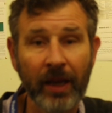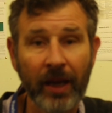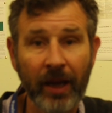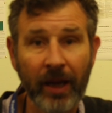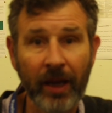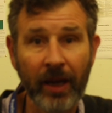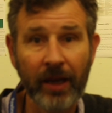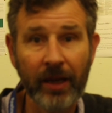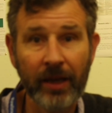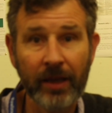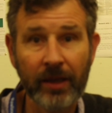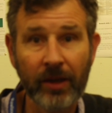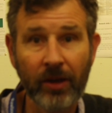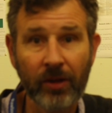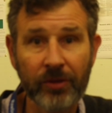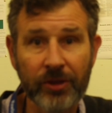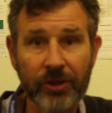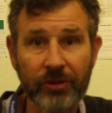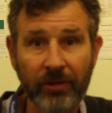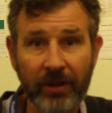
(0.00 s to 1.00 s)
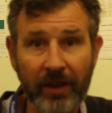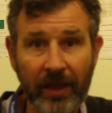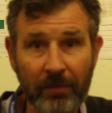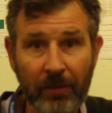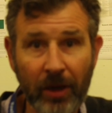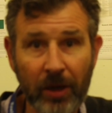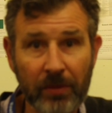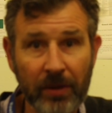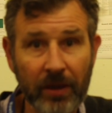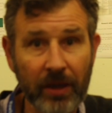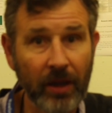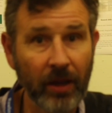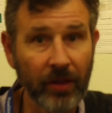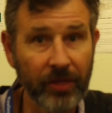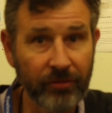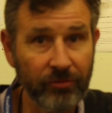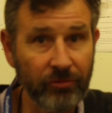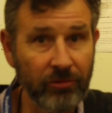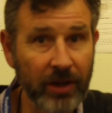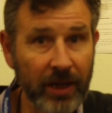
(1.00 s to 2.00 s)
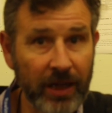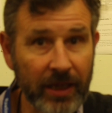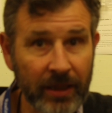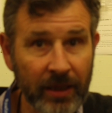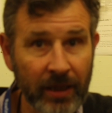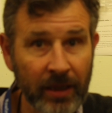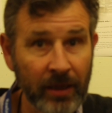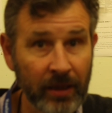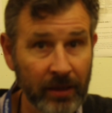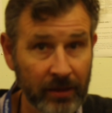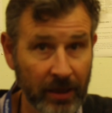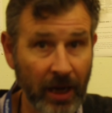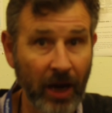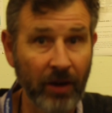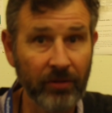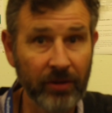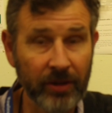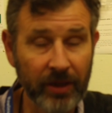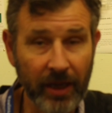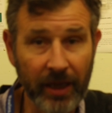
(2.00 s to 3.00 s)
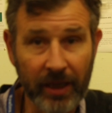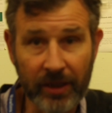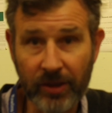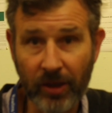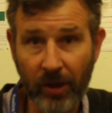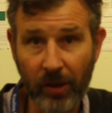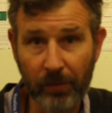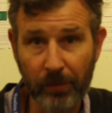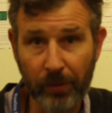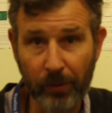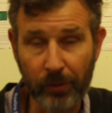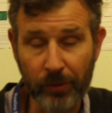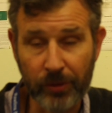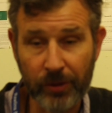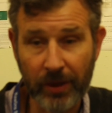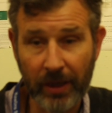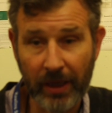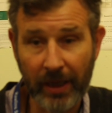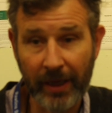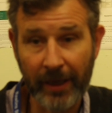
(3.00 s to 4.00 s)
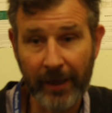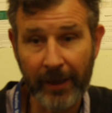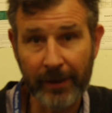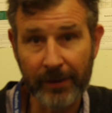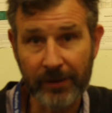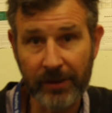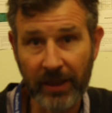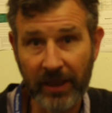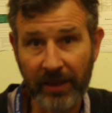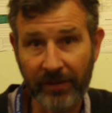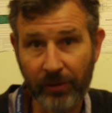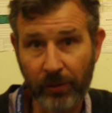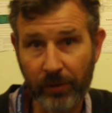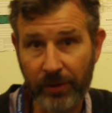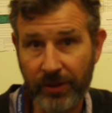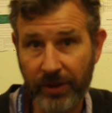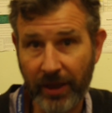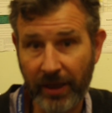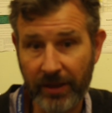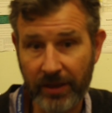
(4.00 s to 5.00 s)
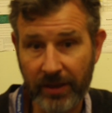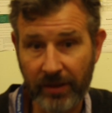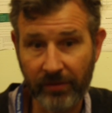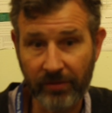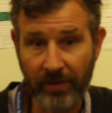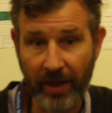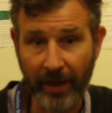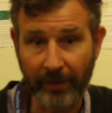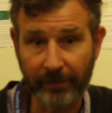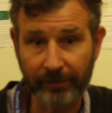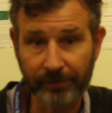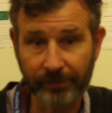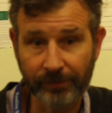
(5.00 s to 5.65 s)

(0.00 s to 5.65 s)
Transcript: On the screen at the moment are 3 current examples to give you a sense of that.